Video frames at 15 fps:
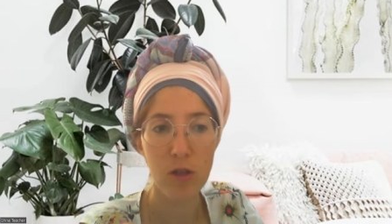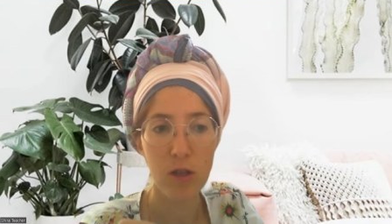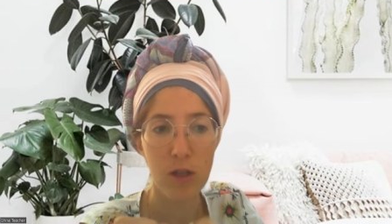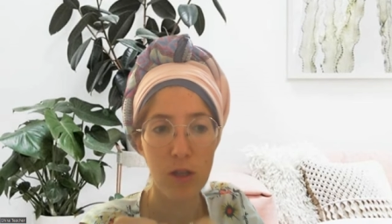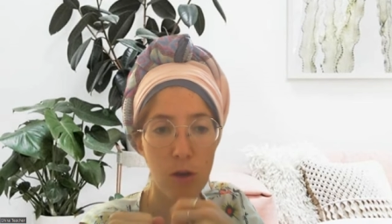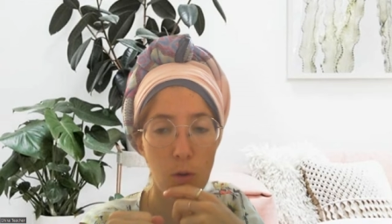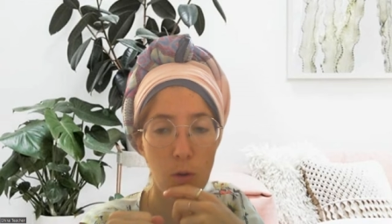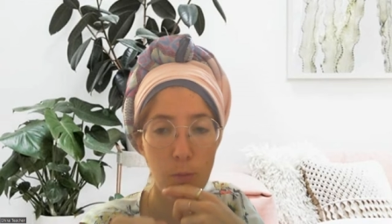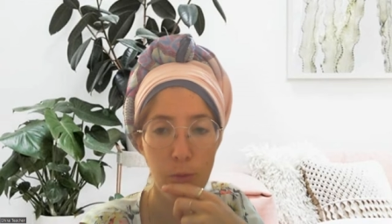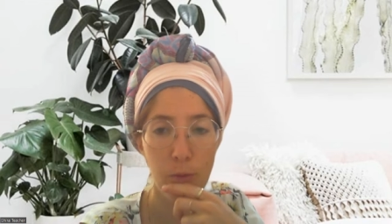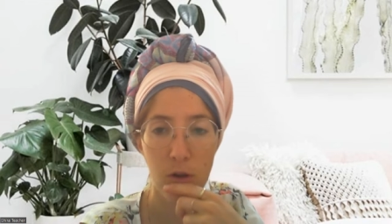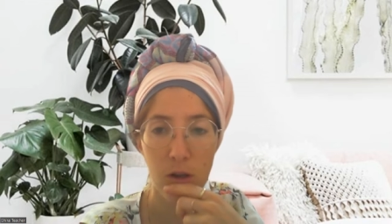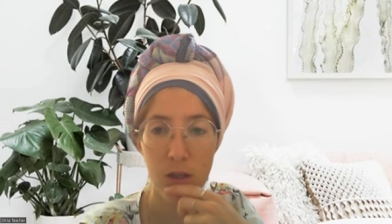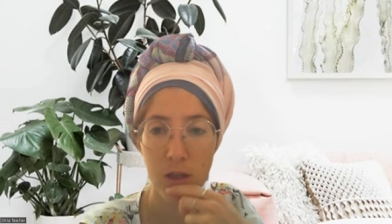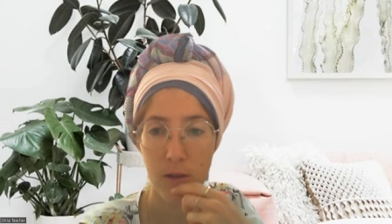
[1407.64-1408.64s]
the
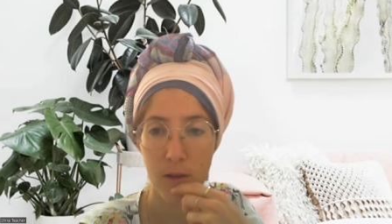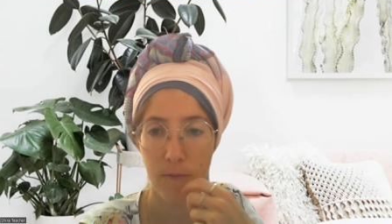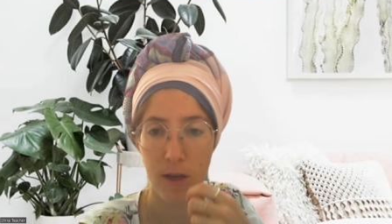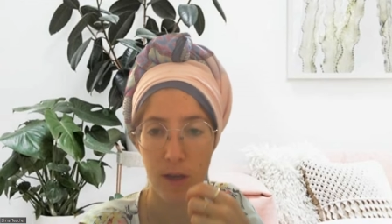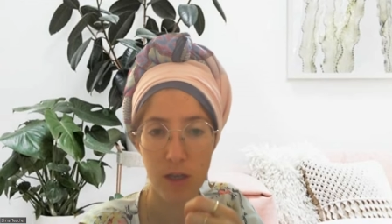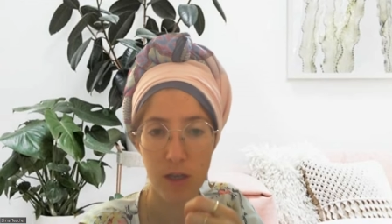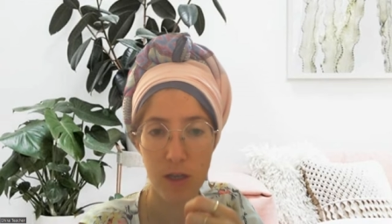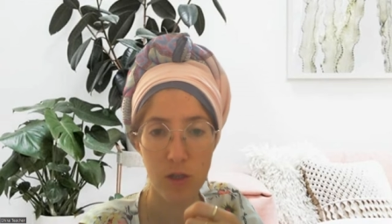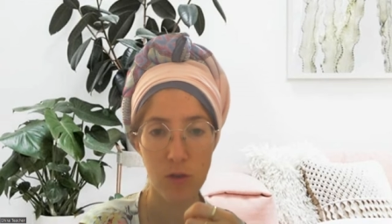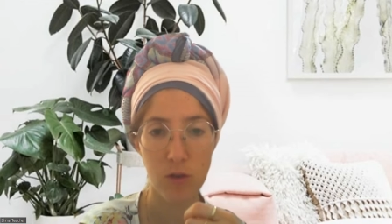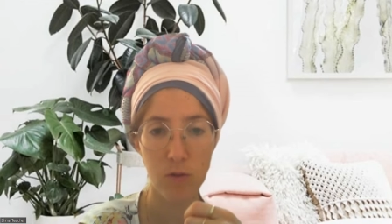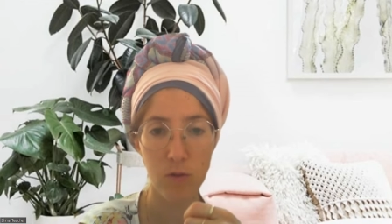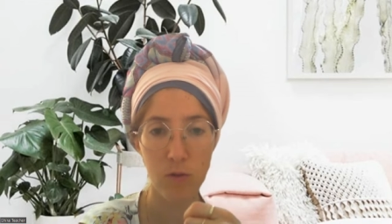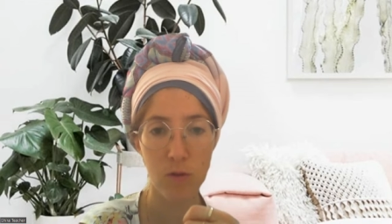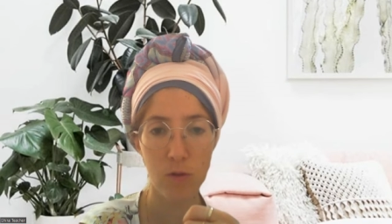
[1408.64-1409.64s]
compulsive urge
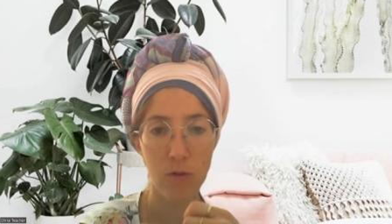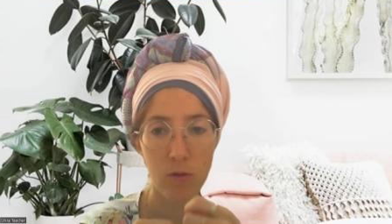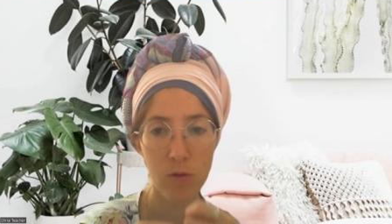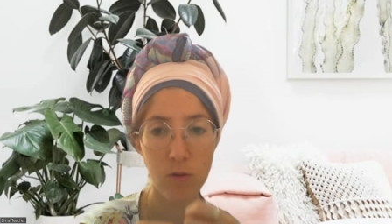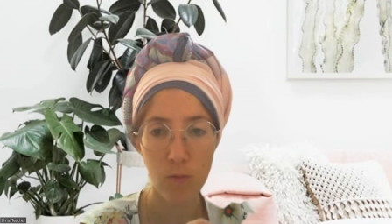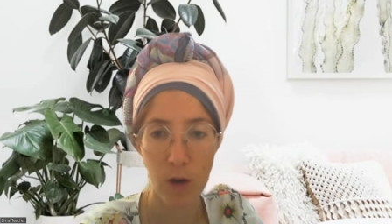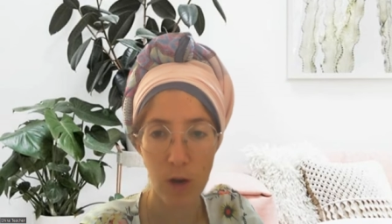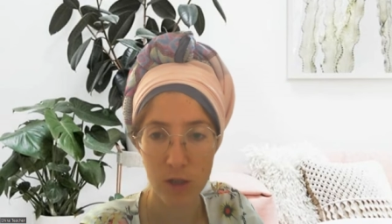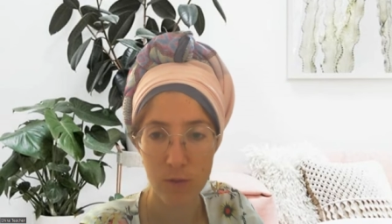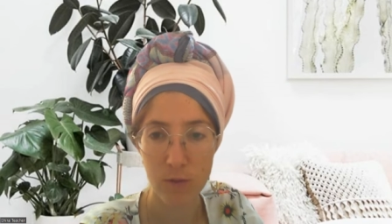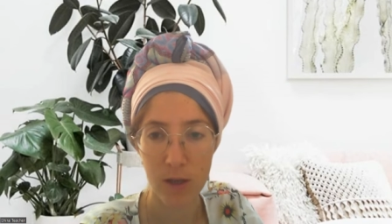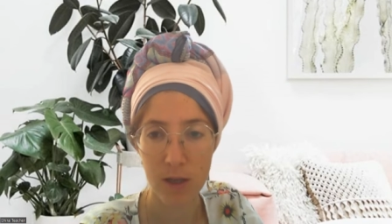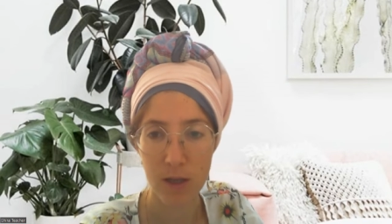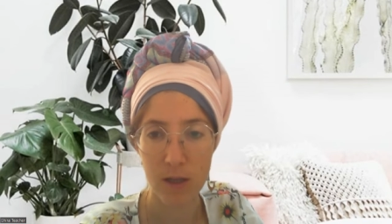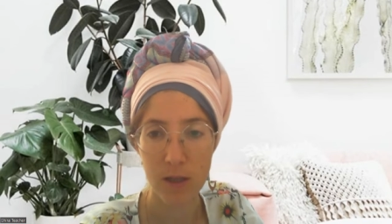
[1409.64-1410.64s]
to wash
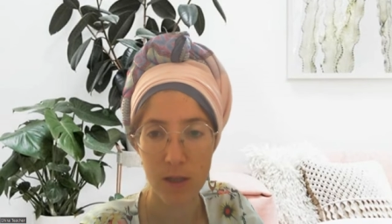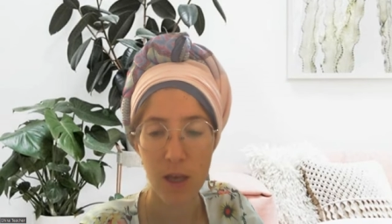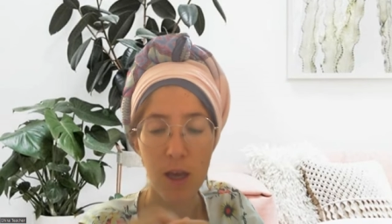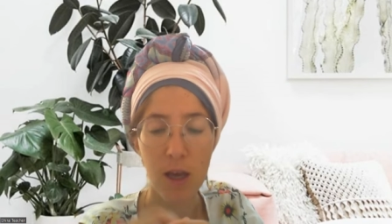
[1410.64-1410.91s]
my hands.